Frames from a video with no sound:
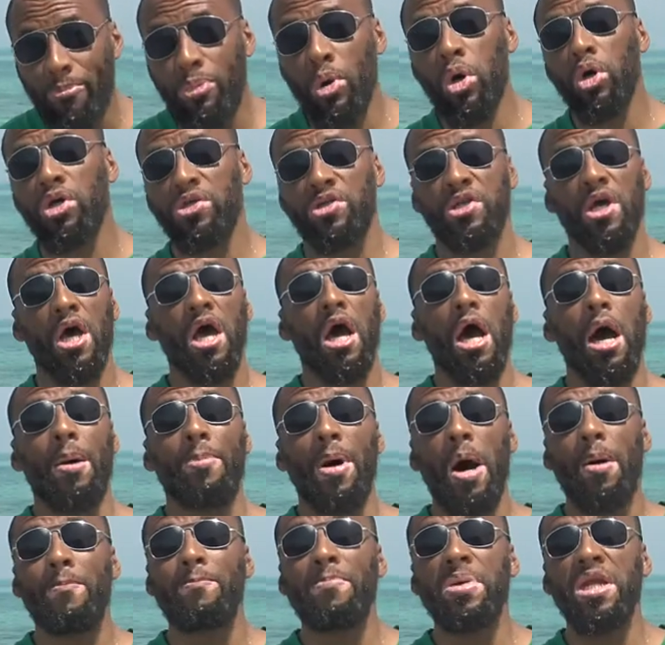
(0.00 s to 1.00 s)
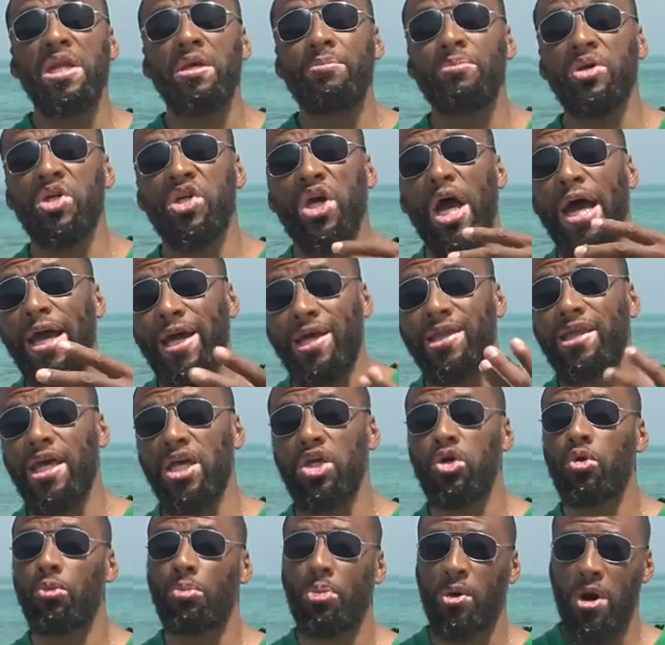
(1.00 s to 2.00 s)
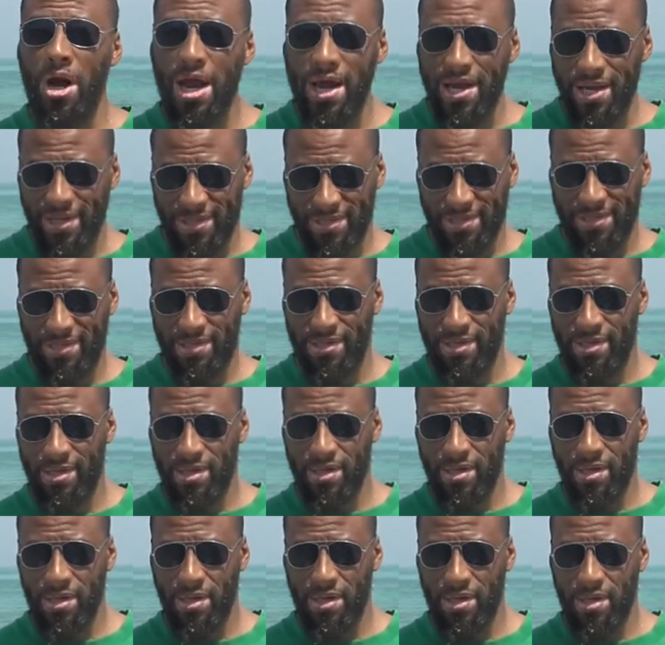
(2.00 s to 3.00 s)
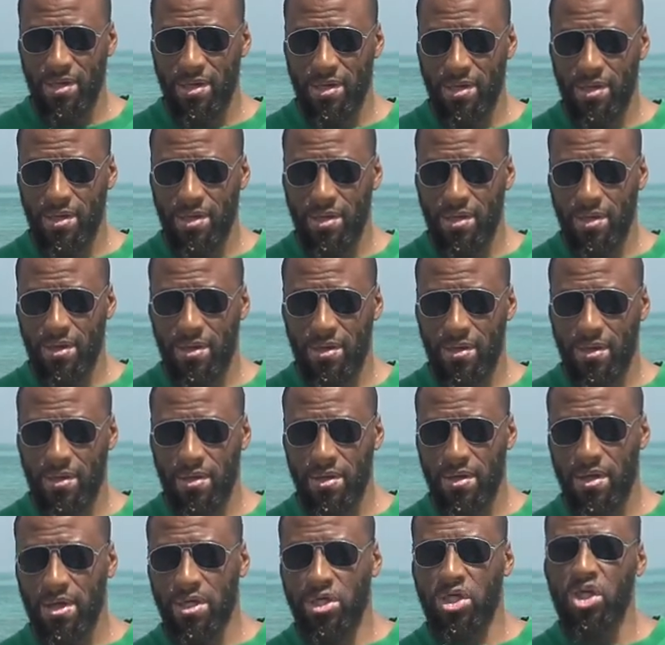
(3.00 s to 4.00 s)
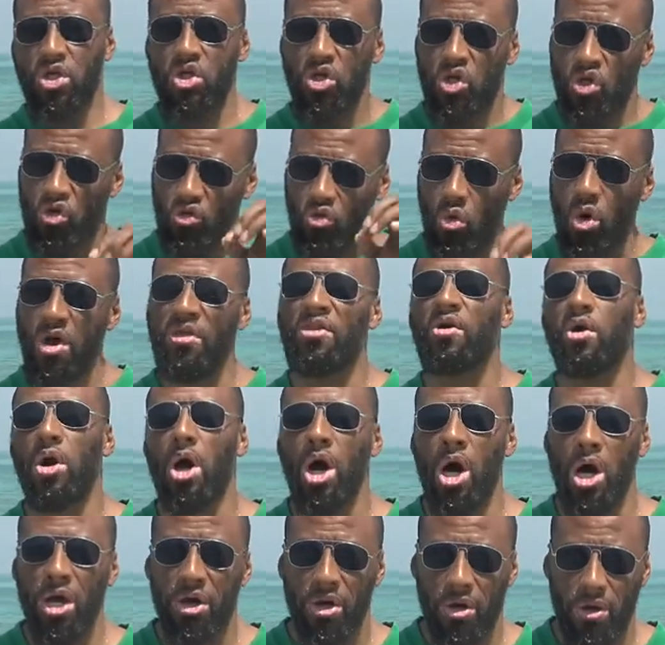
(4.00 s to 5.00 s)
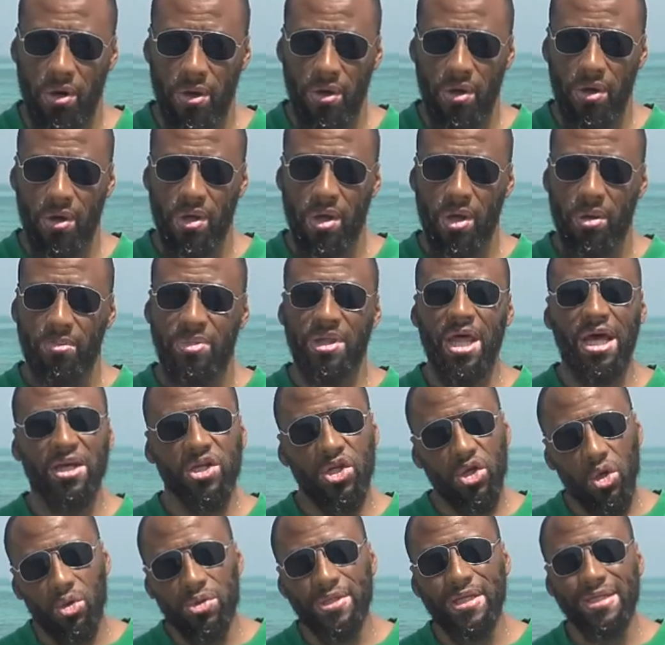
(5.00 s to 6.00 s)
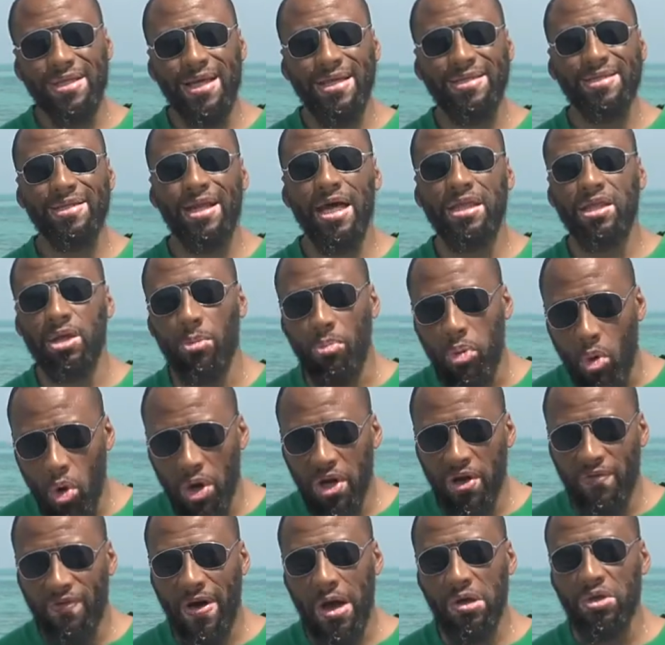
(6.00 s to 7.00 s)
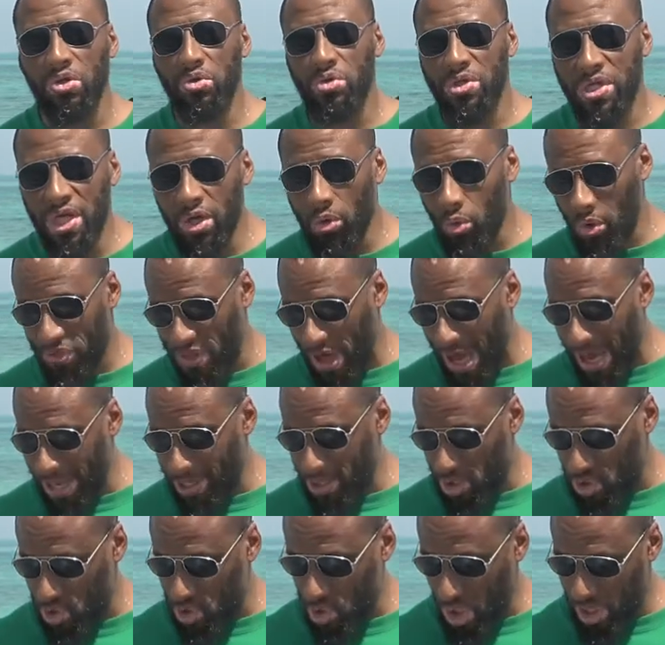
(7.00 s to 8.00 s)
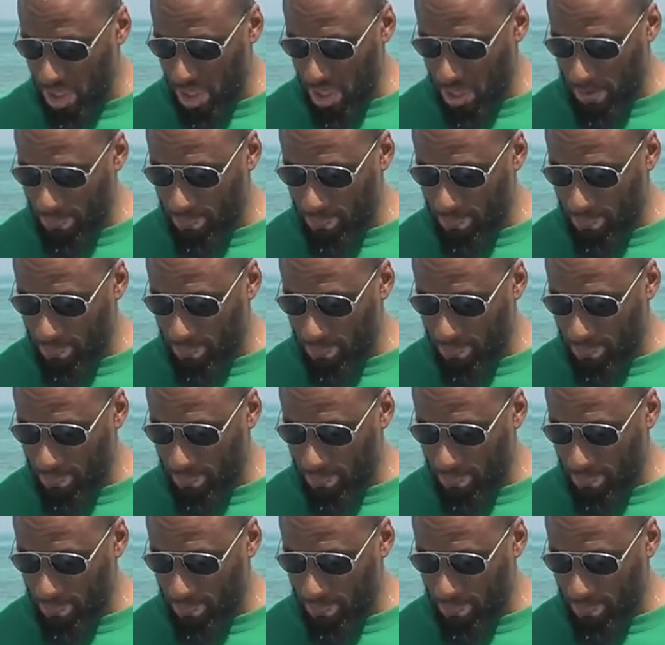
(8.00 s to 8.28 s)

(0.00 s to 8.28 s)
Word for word: books about many mashayikh that you praise to destroy their honor. But that shows that that's not the point of how you deal with Ahl Sunnah.